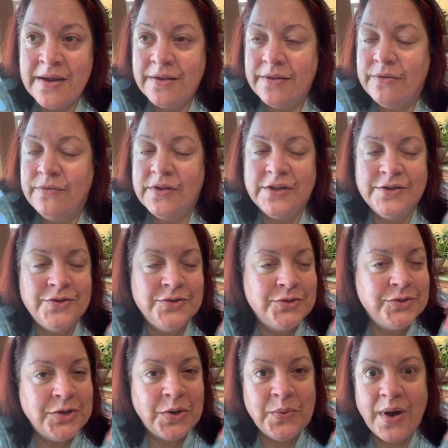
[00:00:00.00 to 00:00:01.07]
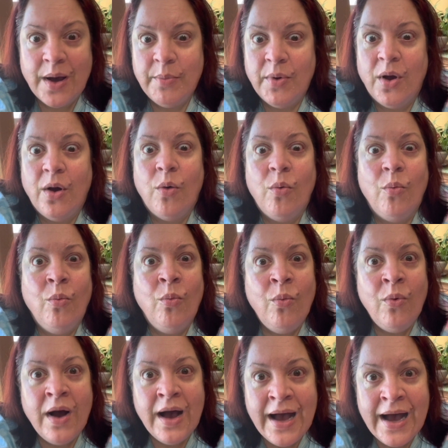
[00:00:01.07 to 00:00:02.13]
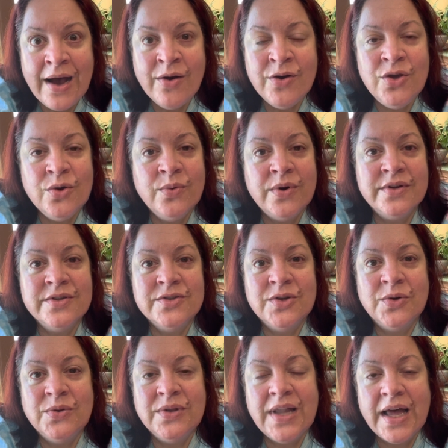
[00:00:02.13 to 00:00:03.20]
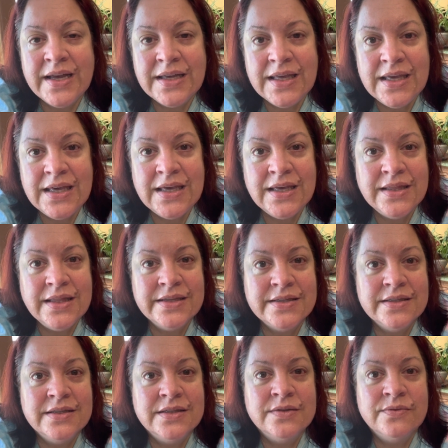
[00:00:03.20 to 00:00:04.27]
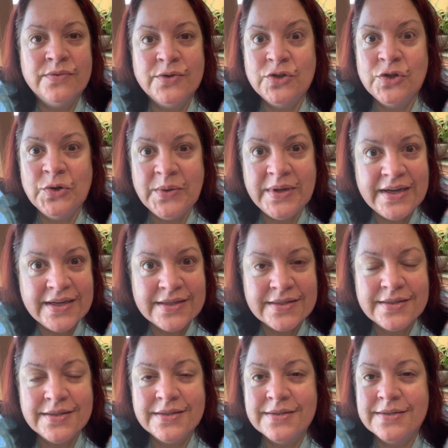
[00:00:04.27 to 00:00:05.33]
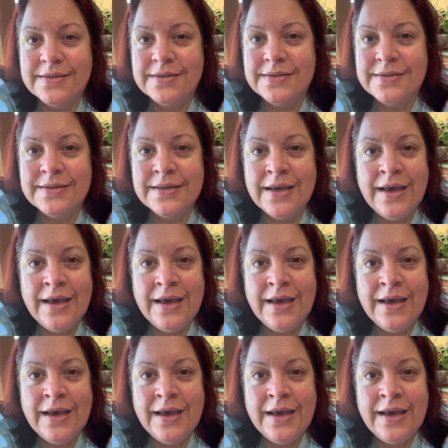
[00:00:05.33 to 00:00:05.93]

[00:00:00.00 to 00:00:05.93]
The villagers show up. Wow, you are so lucky. This is fortuitous. This is